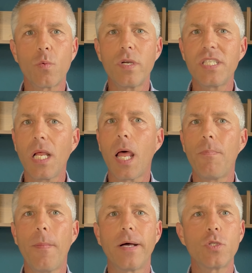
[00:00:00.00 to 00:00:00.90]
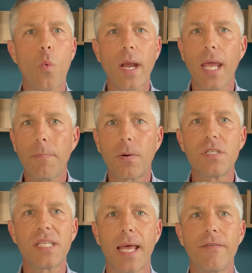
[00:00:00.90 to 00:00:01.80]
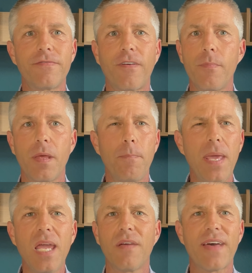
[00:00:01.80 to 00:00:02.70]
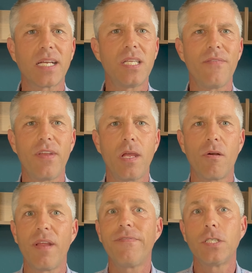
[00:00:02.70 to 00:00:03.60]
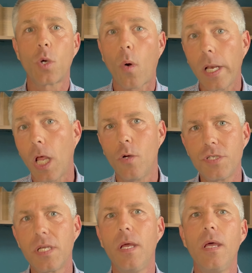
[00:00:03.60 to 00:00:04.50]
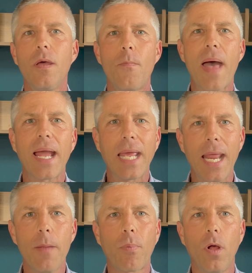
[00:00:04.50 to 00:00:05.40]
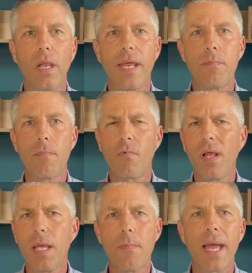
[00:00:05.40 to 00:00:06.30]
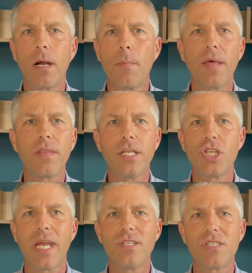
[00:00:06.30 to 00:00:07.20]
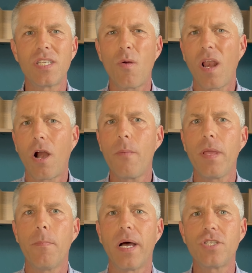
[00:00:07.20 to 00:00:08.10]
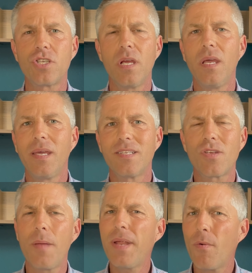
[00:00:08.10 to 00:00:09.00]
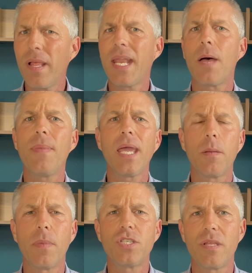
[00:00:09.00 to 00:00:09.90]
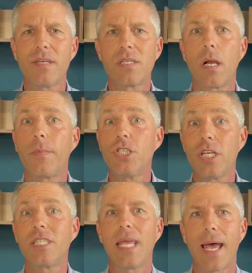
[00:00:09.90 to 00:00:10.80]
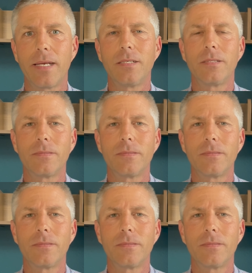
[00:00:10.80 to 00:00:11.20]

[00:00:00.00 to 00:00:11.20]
we're still up about 28% from the peak of activity or inventory lows back in April, and really minor monthly changes don't alarm me much, so I'm not making much of this number just yet.